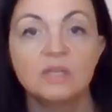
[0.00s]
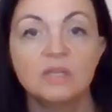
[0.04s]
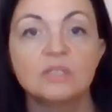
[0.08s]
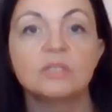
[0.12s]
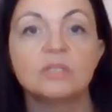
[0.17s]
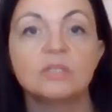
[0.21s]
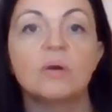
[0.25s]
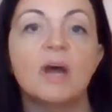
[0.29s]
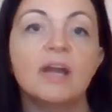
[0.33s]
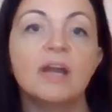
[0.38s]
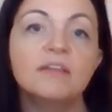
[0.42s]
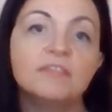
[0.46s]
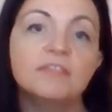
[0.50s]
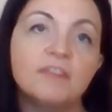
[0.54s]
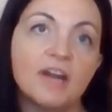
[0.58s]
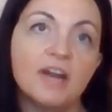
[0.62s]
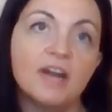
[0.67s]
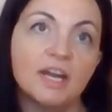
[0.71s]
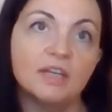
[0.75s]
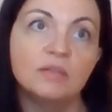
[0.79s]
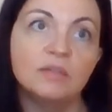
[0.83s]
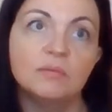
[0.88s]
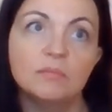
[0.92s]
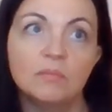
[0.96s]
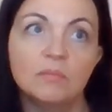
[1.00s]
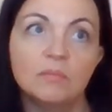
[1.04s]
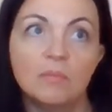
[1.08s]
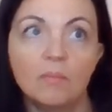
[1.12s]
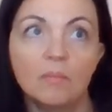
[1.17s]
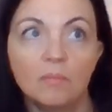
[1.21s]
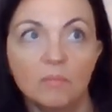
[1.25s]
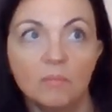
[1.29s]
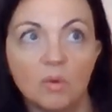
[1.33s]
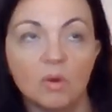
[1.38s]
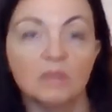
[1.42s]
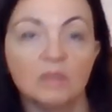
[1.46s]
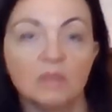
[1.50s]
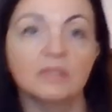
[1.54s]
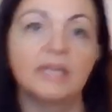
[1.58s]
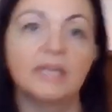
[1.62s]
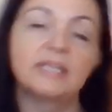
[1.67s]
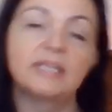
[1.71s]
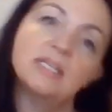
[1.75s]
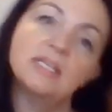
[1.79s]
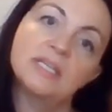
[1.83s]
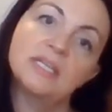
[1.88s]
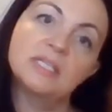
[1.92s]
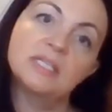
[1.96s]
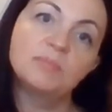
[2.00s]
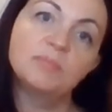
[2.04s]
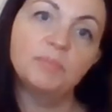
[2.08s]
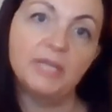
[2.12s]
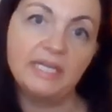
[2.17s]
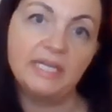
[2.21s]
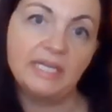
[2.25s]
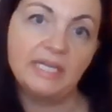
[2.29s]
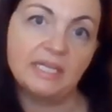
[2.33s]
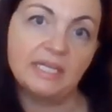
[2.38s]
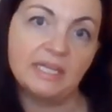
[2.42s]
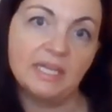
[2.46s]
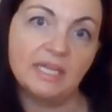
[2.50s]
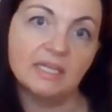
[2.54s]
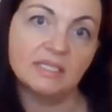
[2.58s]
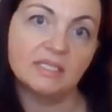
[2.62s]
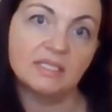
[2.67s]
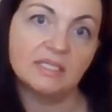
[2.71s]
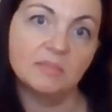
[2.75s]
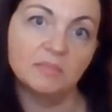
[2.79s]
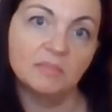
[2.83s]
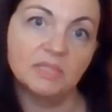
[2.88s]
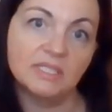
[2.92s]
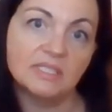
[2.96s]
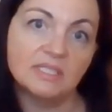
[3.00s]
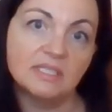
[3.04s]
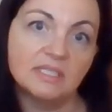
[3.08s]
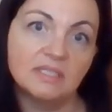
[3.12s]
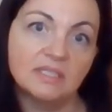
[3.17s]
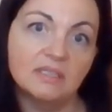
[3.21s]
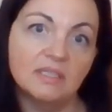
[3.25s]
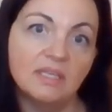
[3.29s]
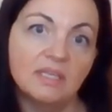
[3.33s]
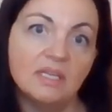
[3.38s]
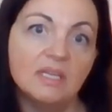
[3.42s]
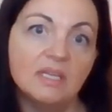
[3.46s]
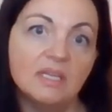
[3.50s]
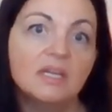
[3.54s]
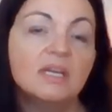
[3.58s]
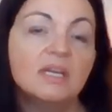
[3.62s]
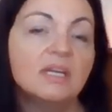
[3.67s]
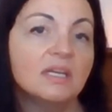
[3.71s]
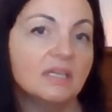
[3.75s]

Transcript: So I find more like explaining things simplistically